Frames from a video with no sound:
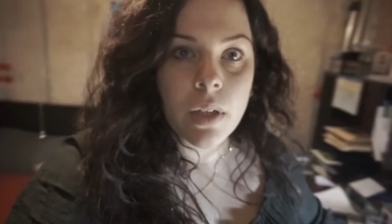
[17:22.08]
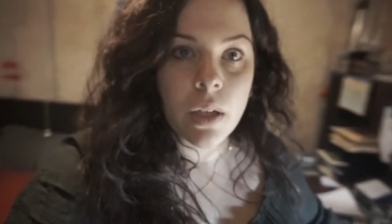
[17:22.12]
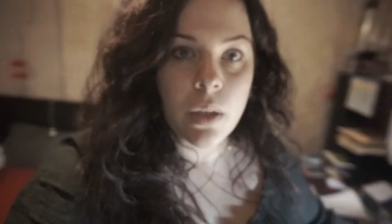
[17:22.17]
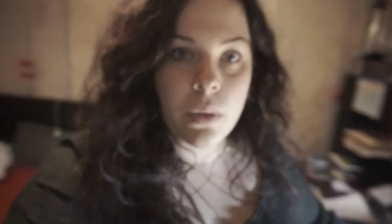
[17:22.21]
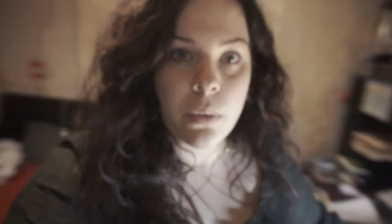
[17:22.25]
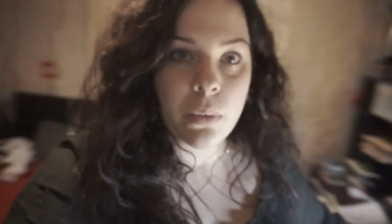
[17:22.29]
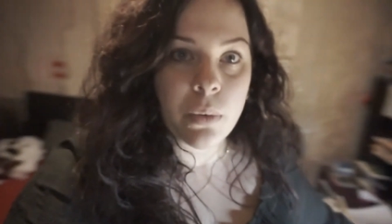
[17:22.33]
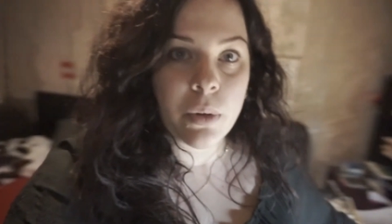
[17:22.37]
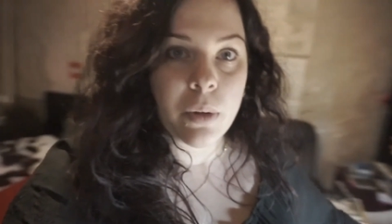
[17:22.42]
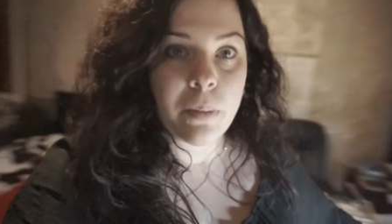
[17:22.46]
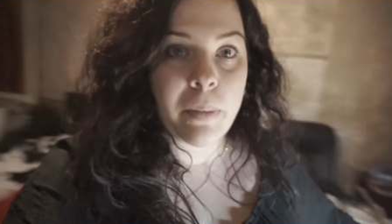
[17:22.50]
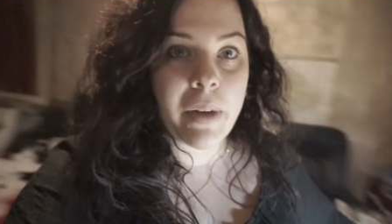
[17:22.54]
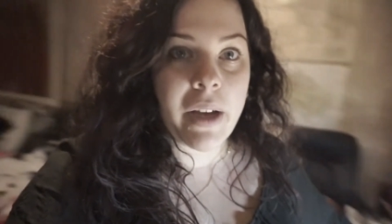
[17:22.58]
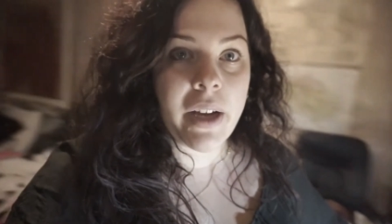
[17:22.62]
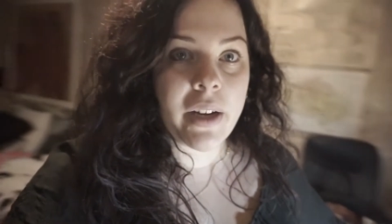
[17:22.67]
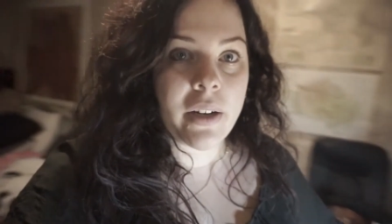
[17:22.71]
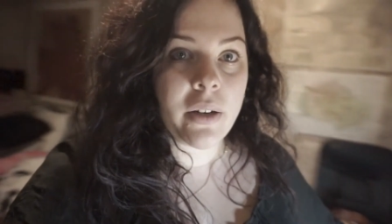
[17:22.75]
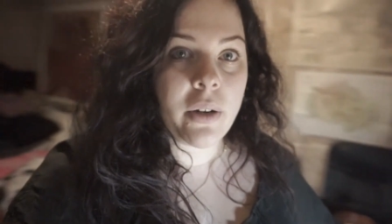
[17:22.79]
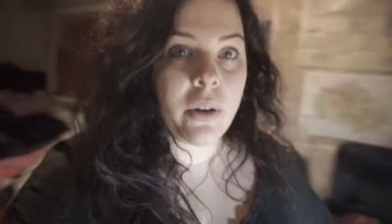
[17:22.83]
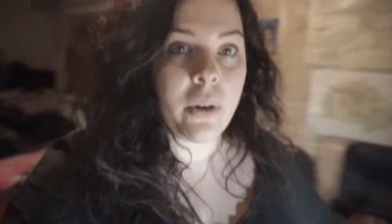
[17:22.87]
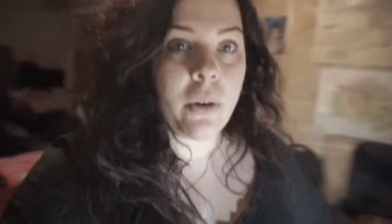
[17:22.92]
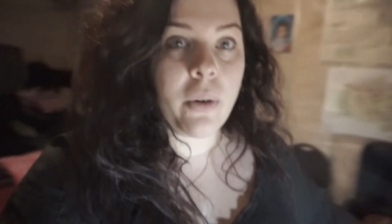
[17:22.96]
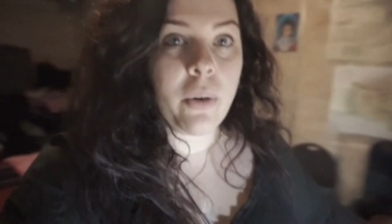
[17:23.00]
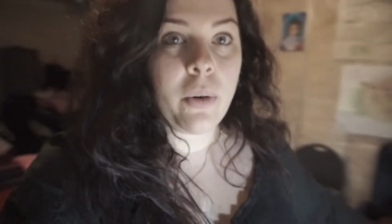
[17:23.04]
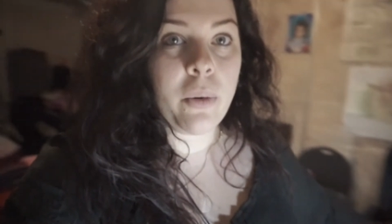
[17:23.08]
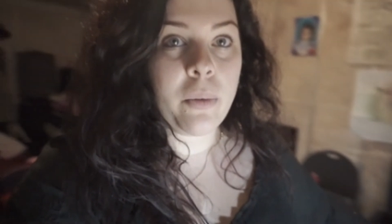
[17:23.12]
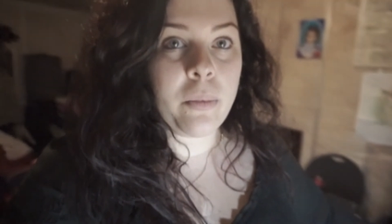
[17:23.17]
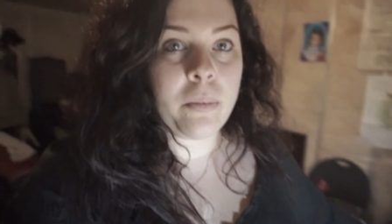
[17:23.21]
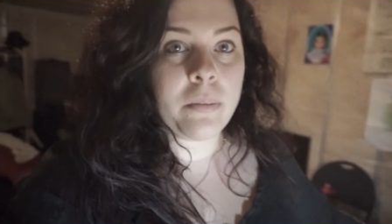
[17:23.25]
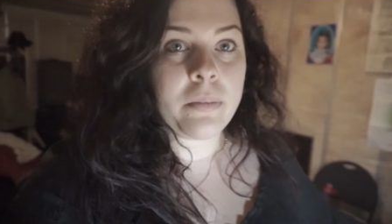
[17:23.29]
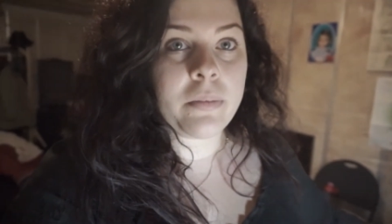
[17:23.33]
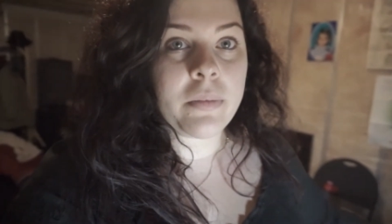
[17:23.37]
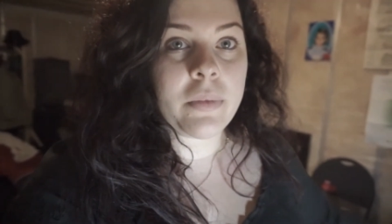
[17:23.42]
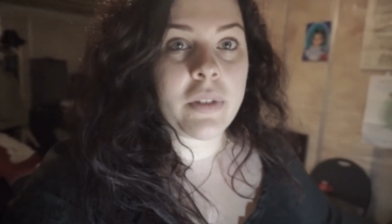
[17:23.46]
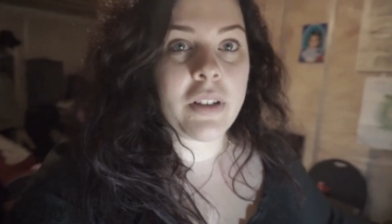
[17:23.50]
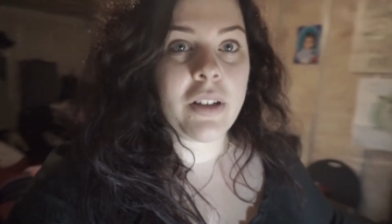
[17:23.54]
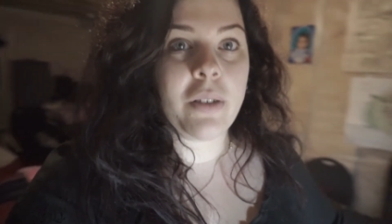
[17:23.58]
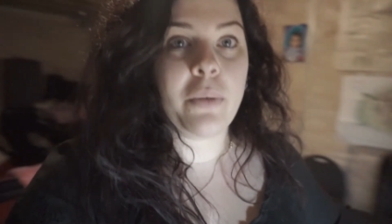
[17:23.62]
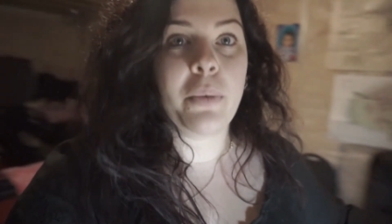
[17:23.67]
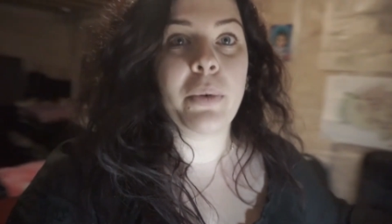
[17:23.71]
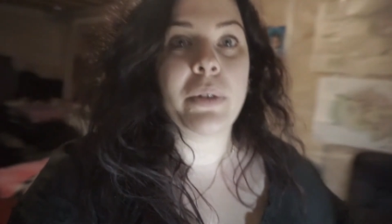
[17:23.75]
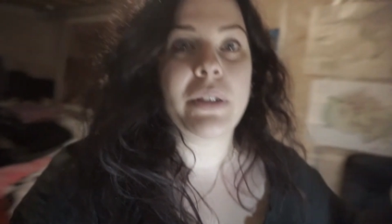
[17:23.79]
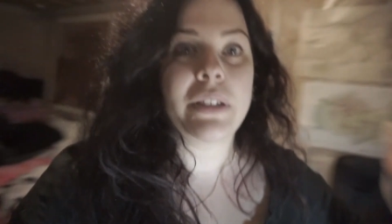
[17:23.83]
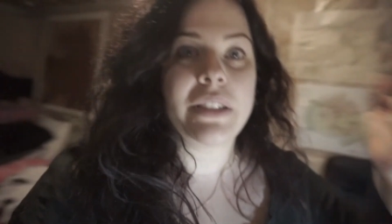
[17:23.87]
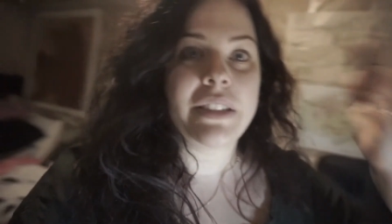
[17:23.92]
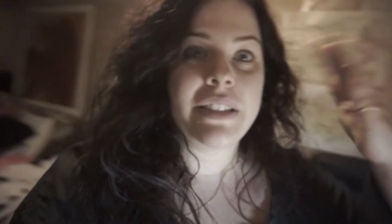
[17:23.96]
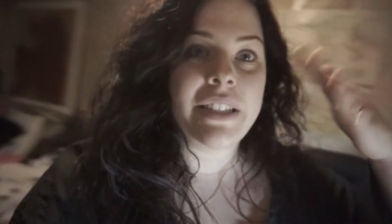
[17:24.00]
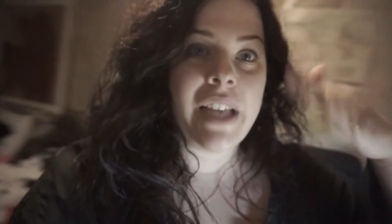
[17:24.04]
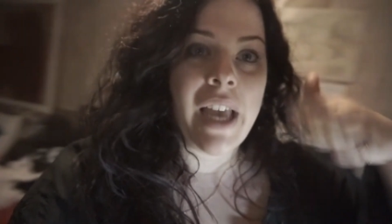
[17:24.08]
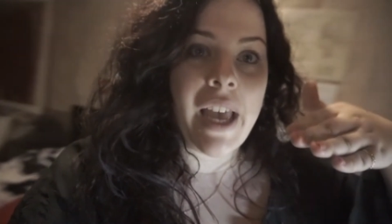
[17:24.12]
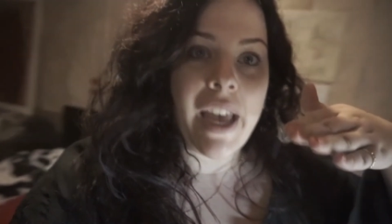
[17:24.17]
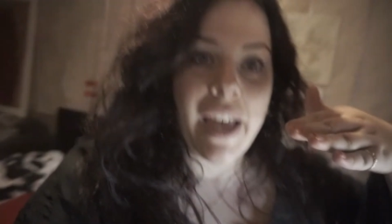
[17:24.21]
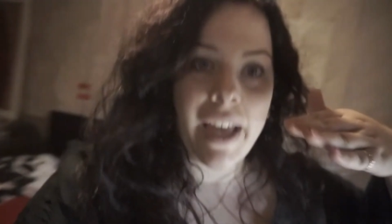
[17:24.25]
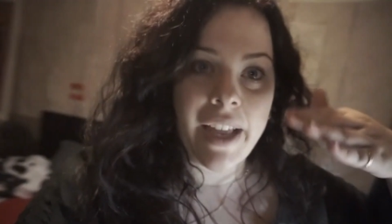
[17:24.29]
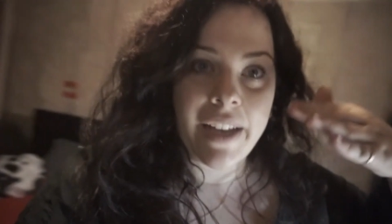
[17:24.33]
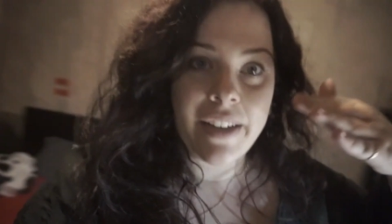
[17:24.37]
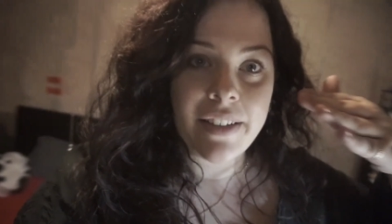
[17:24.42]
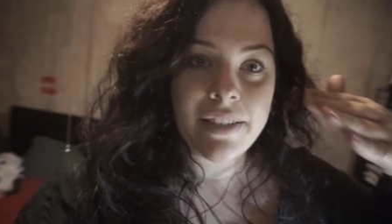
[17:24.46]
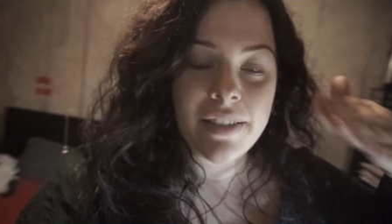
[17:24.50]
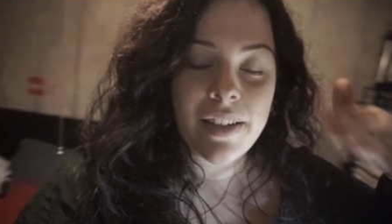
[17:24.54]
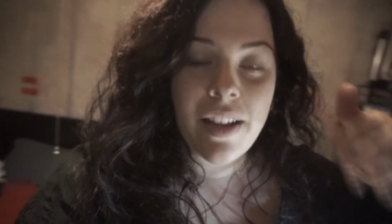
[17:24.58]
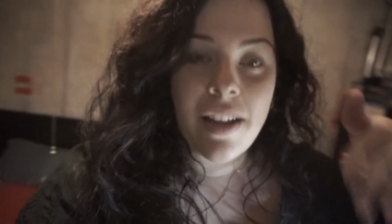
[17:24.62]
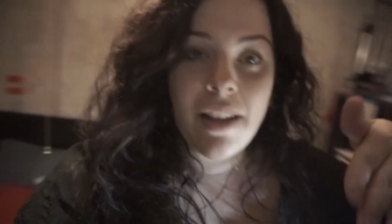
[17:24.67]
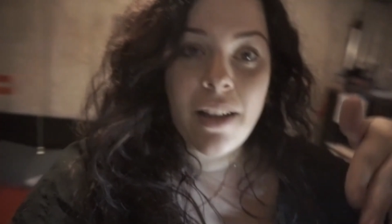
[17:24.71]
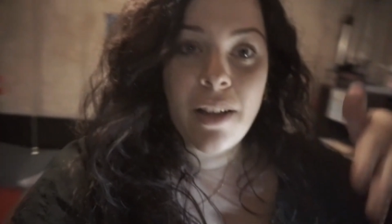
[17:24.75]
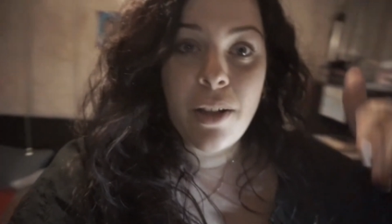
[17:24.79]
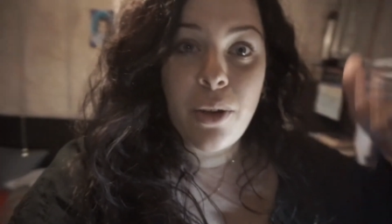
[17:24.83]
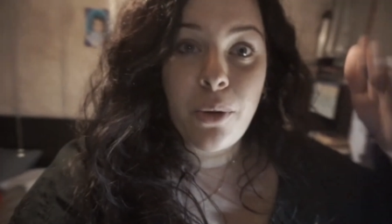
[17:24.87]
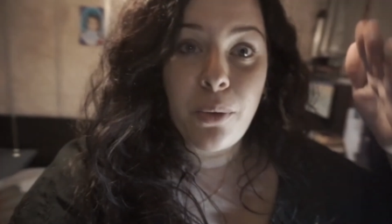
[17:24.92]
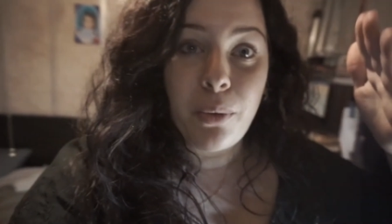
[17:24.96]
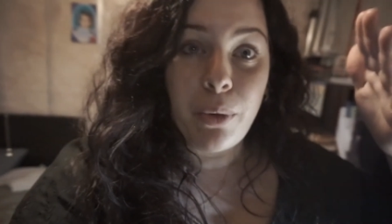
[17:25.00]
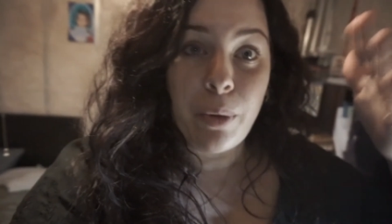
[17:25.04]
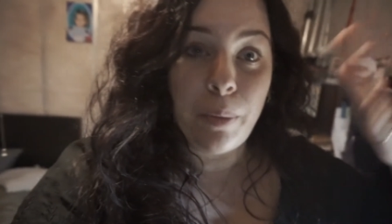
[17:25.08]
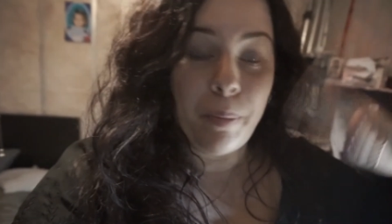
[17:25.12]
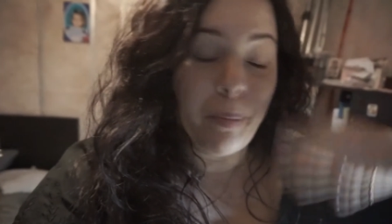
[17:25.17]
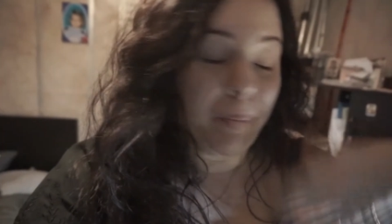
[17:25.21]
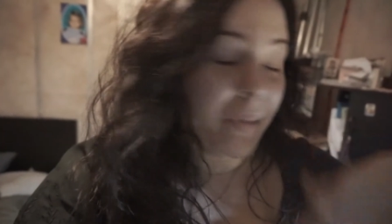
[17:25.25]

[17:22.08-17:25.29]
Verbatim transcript: We're back home, we're dead, we're